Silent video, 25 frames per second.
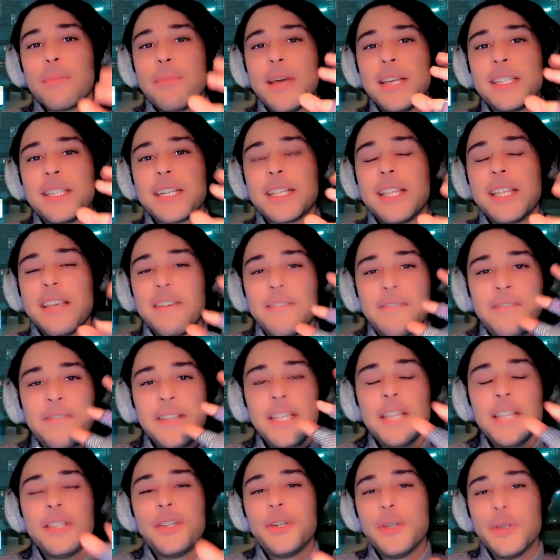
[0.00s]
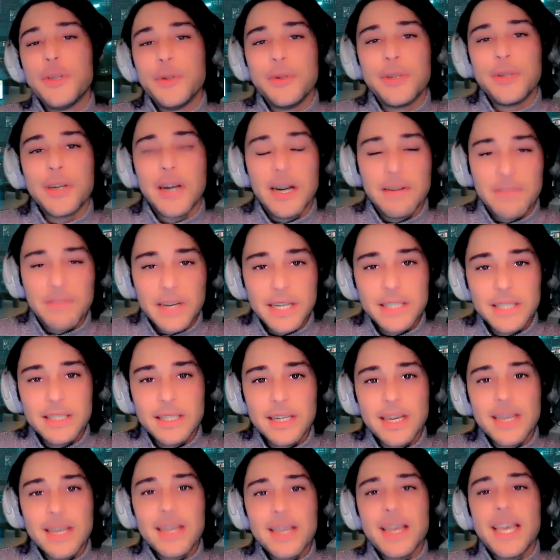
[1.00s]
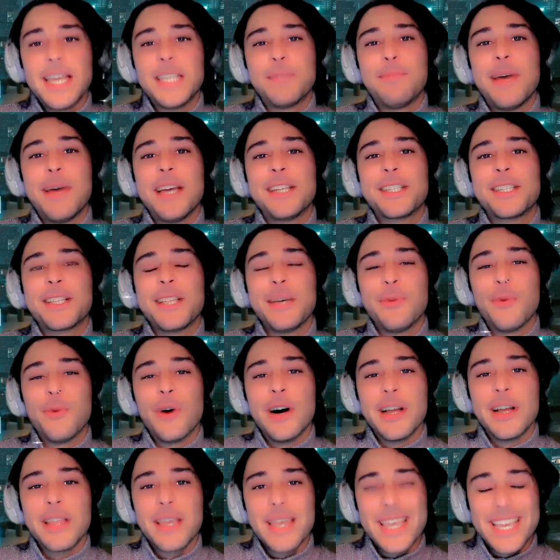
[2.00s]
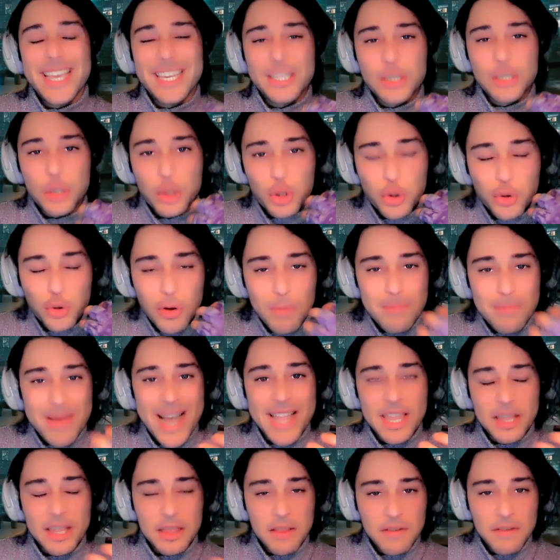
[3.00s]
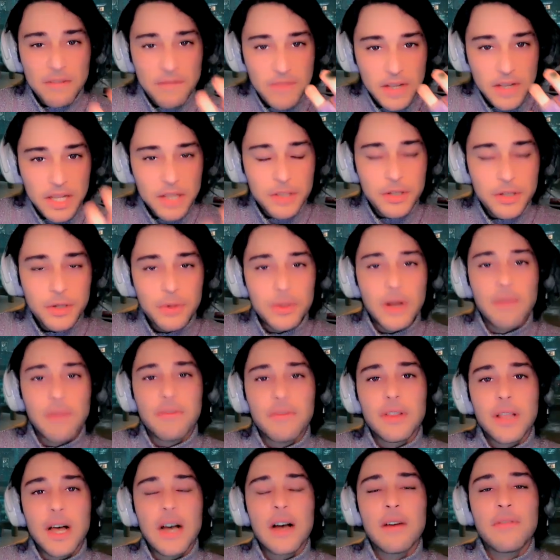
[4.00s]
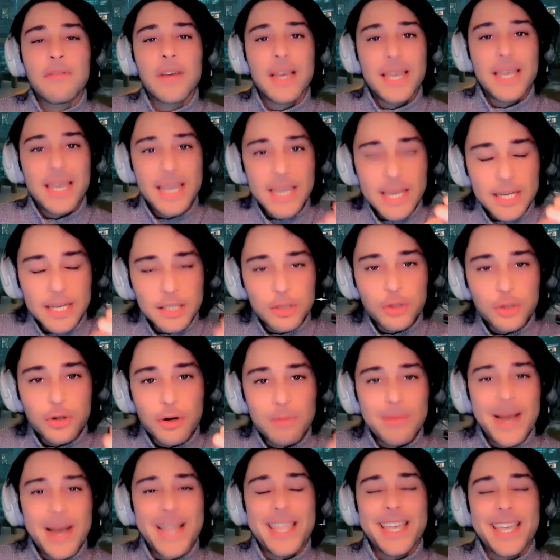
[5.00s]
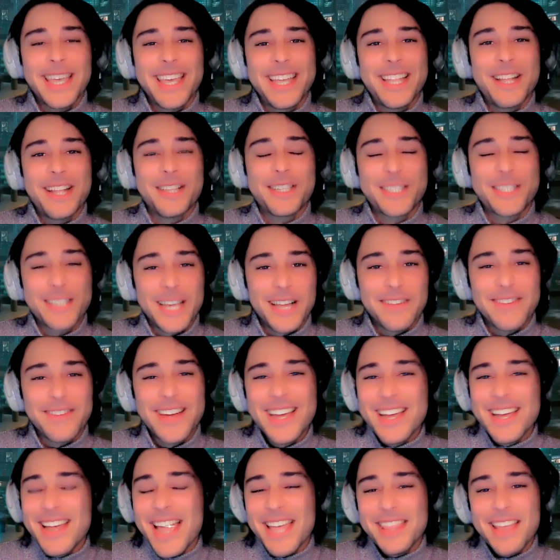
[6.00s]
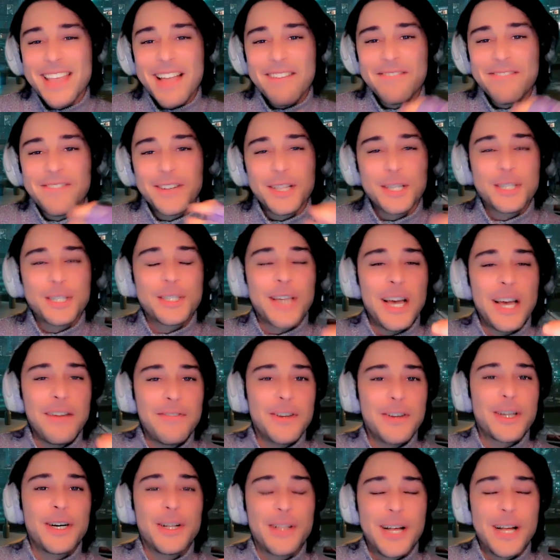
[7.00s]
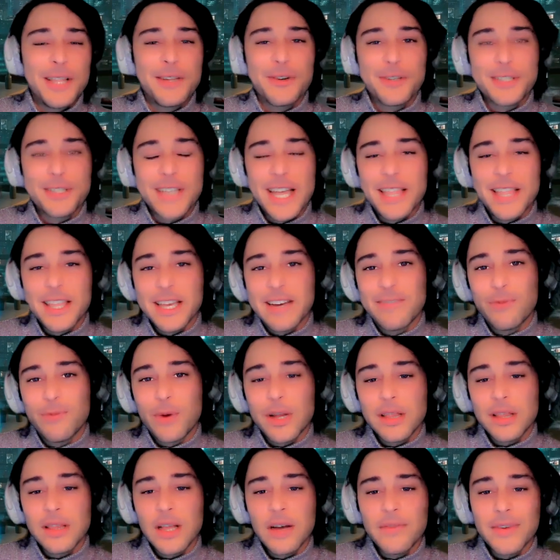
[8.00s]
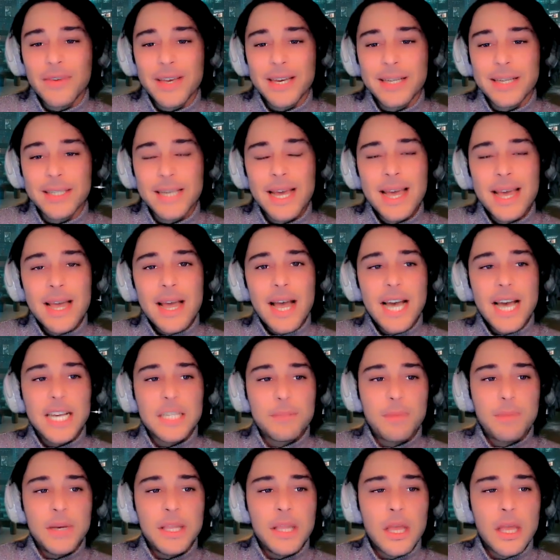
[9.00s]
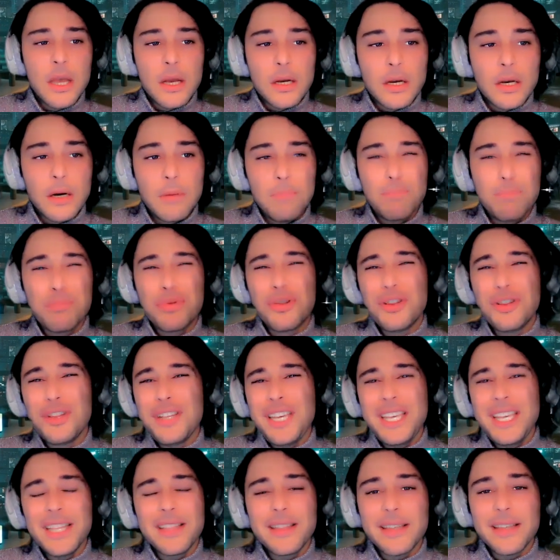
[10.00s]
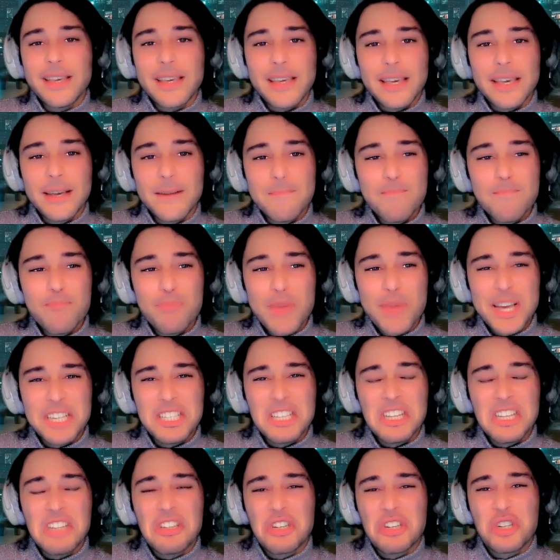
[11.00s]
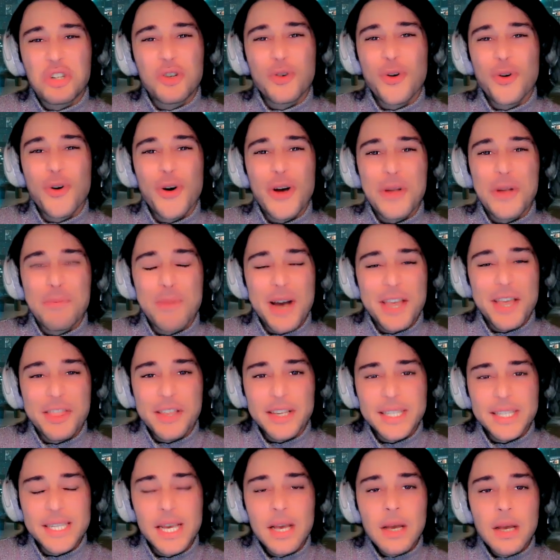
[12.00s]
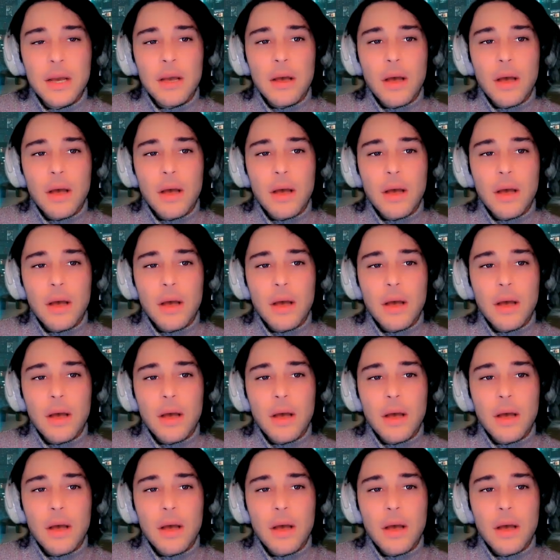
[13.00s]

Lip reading: basically finitude of it is basically what is traumatic. The finitude of love is traumatic in itself. And that philosophical understanding of what love is has been completely basically destroyed by this